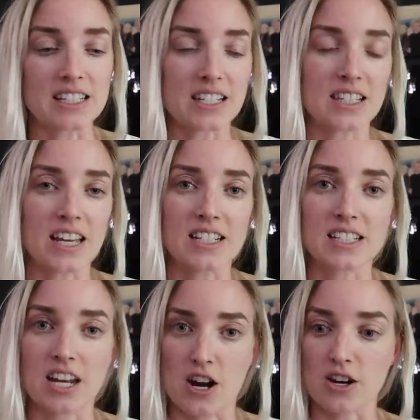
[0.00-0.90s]
dislikes,
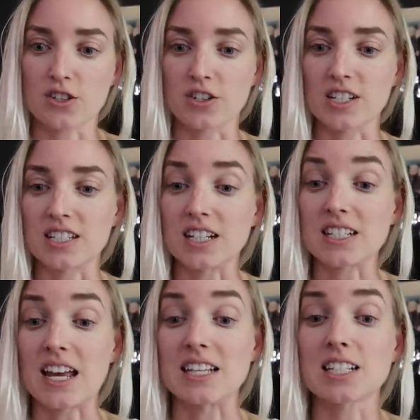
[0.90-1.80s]

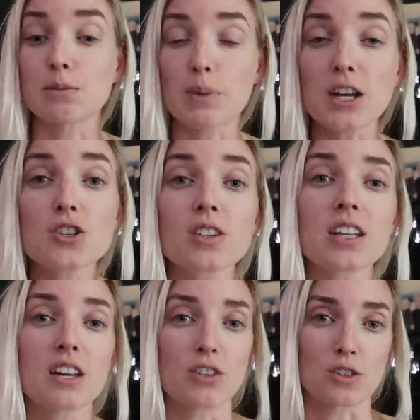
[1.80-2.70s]
characteristics,
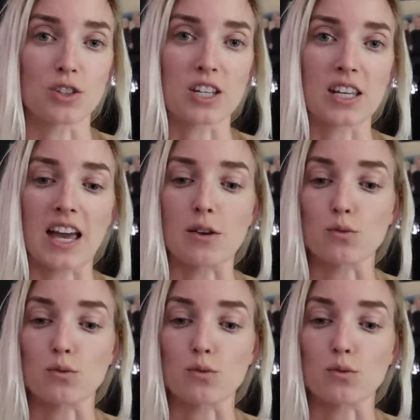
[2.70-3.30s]
especially if you're looking at